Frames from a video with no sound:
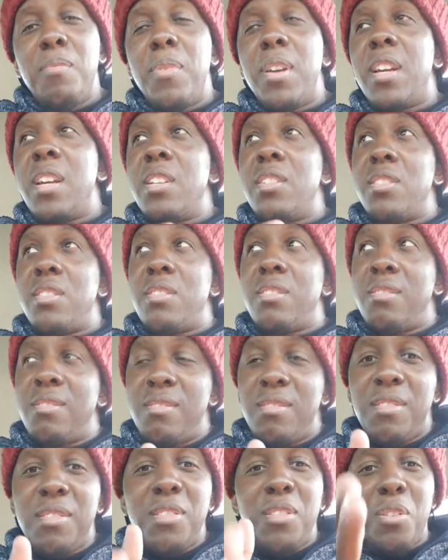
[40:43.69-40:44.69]
Because
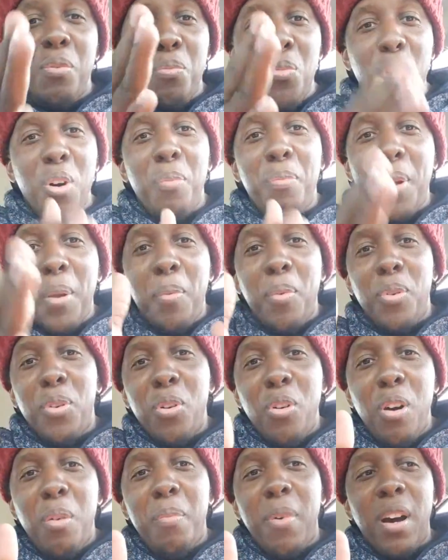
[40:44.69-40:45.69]
the more people
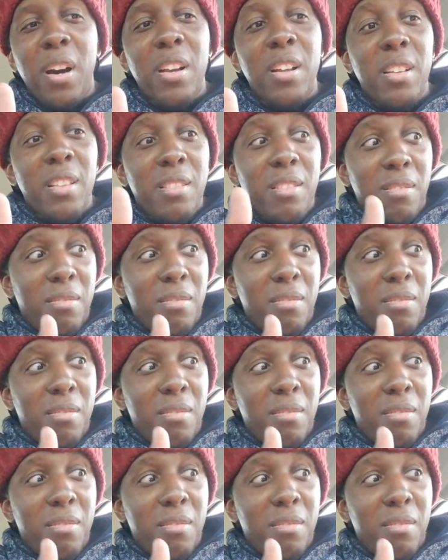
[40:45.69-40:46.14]
know about it,